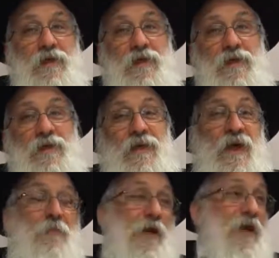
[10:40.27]

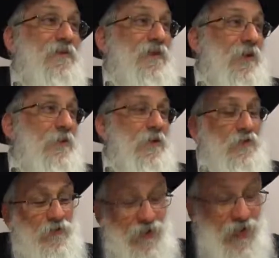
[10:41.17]
Hamas,
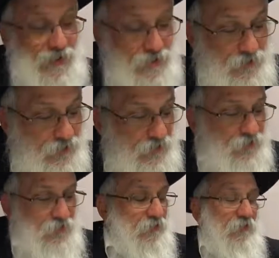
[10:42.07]
Hamas. Yeah,
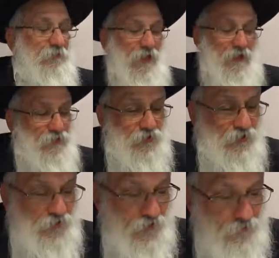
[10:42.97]
they're bad just
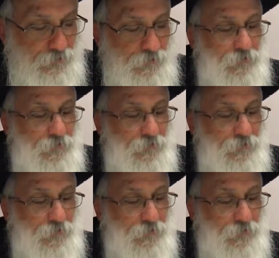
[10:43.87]
the same.